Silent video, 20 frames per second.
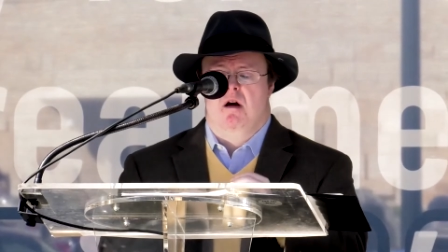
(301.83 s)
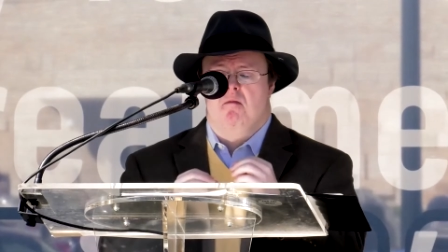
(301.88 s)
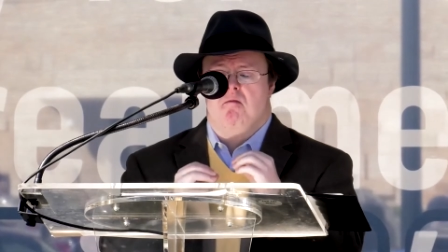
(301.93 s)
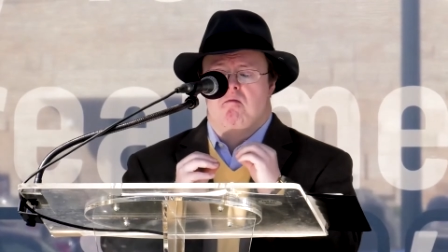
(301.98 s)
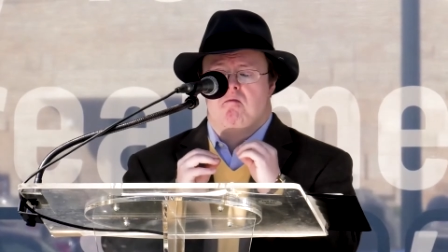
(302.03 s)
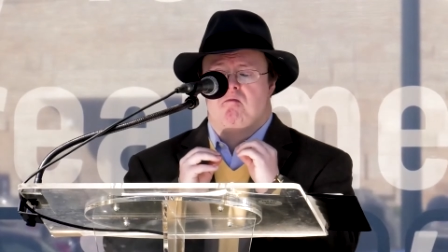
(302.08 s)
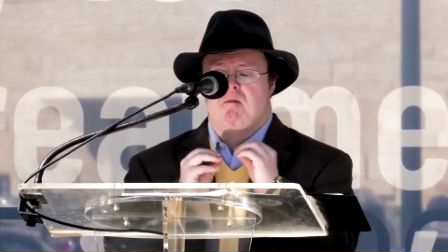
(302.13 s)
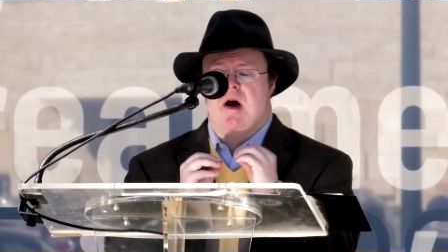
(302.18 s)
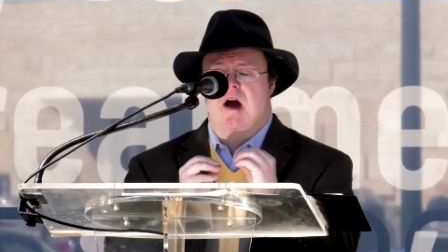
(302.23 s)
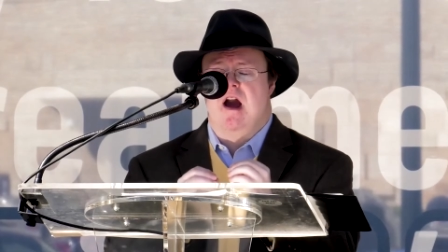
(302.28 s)

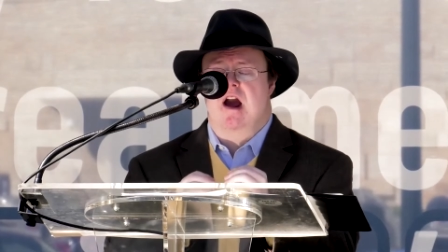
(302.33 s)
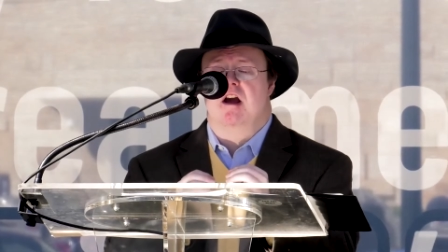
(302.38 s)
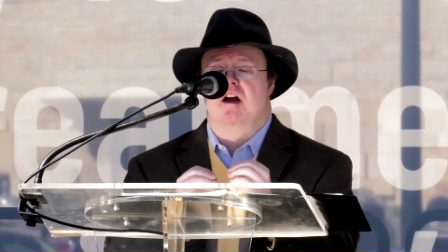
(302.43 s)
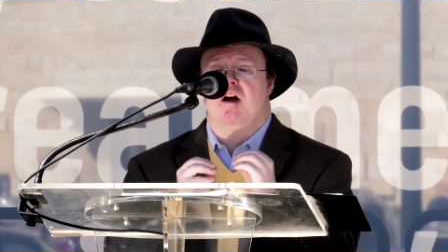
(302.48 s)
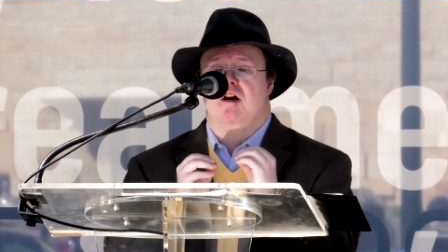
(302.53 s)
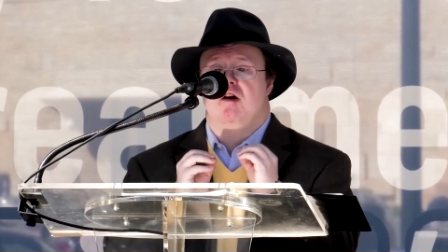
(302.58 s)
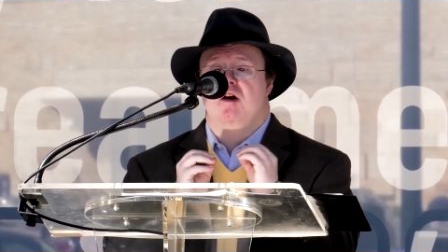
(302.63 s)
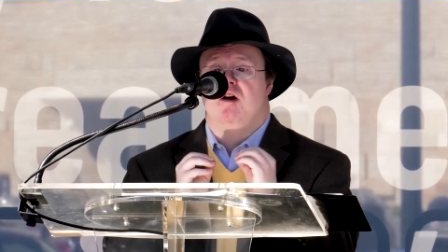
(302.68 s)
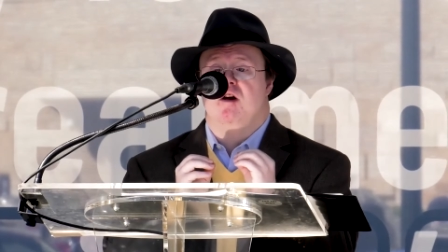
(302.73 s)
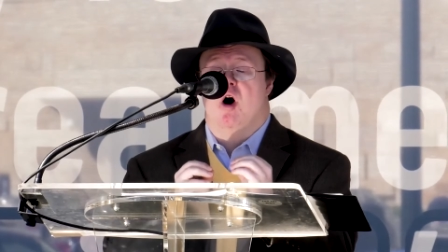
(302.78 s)
Make
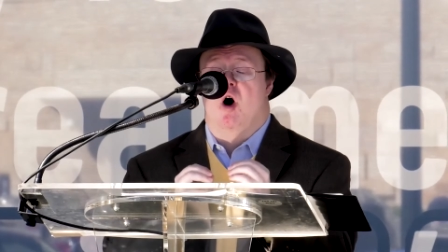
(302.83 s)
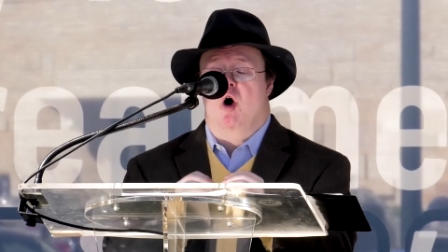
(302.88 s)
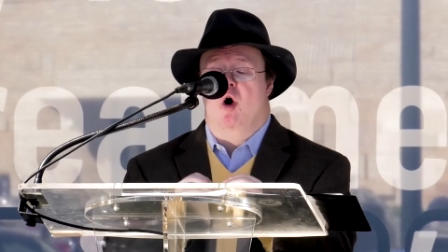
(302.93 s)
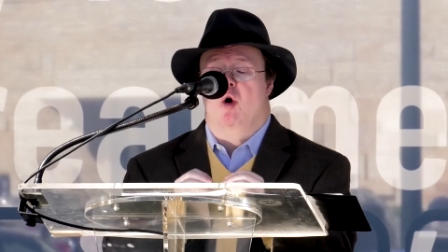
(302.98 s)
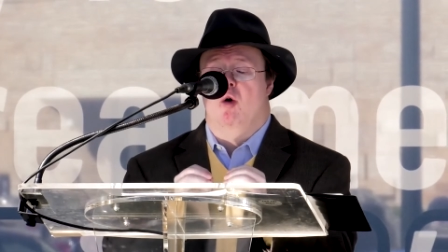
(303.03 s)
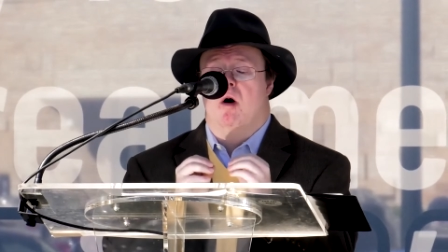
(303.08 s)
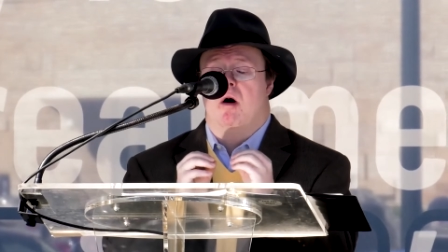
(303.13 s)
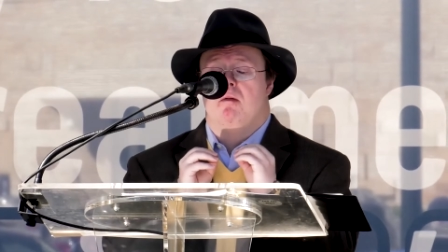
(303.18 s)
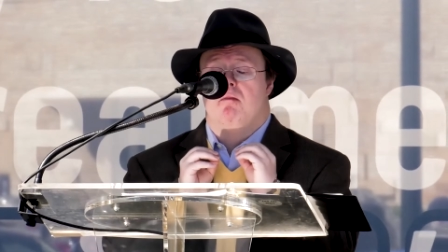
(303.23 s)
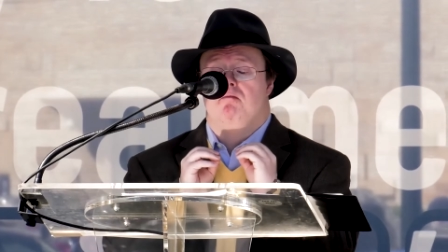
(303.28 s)

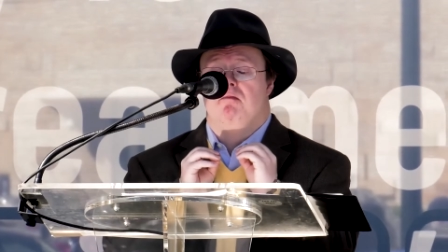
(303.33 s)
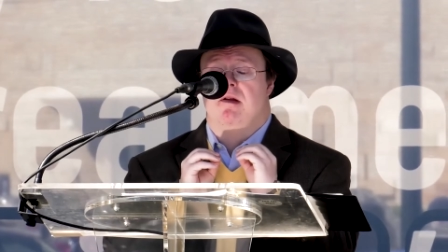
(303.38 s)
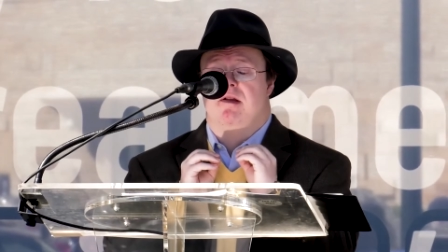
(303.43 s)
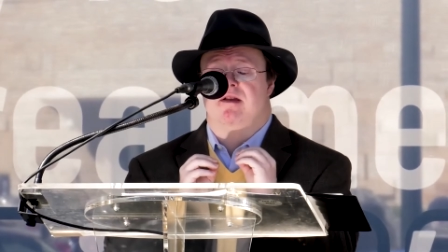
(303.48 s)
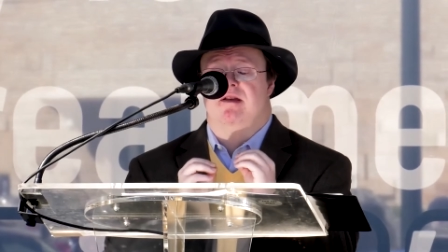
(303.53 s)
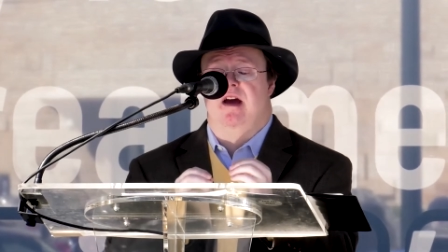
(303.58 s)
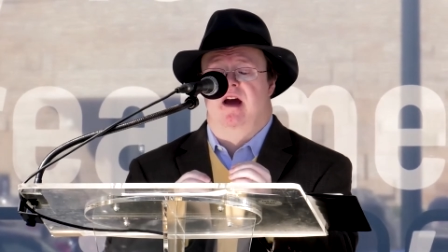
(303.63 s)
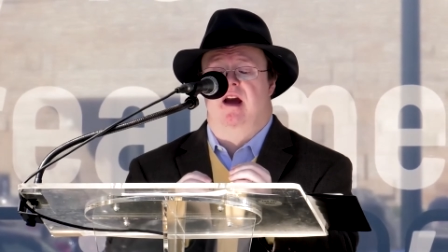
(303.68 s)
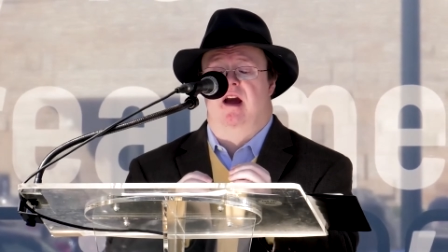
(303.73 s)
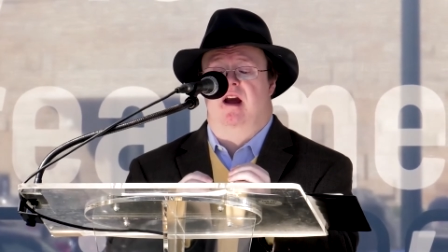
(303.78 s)
no
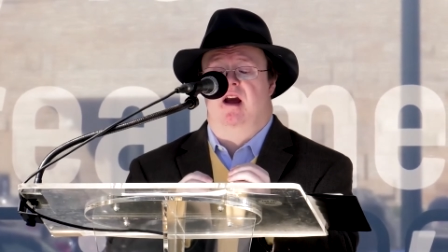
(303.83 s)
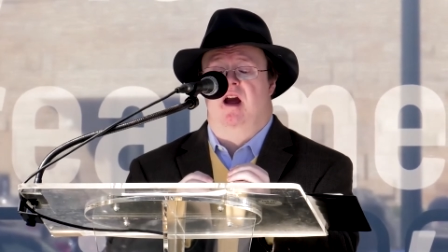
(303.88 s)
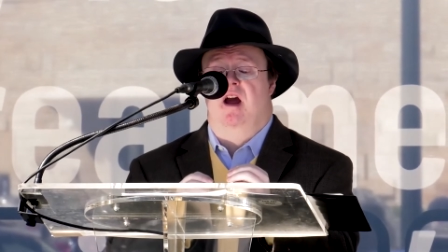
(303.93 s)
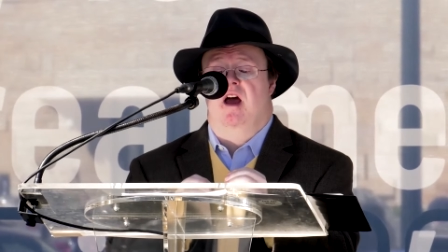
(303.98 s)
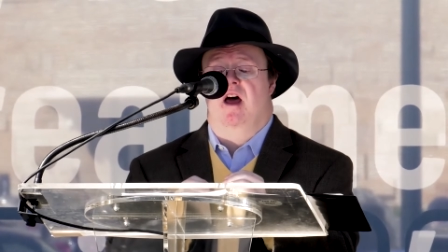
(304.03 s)
mistake,